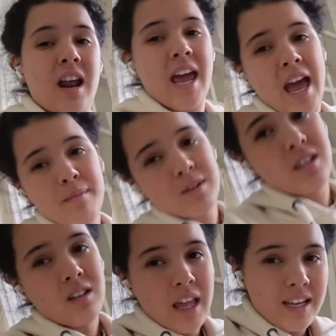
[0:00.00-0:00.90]
I am
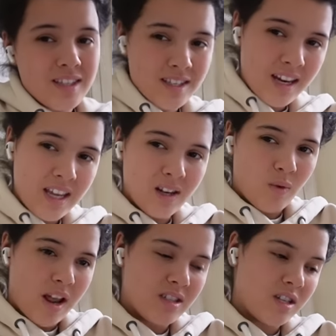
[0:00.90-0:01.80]
still like sitting and
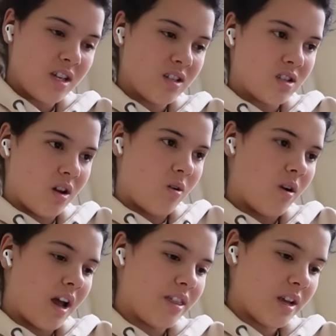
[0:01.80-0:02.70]
resting,
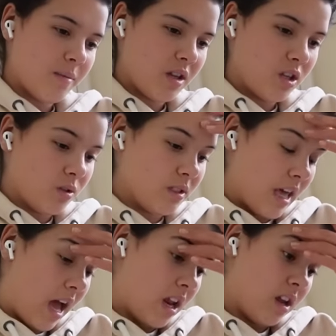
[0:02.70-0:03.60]
so I think I'm gonna use
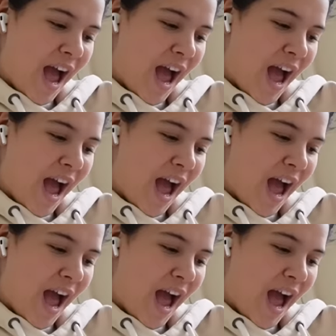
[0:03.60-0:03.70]
that.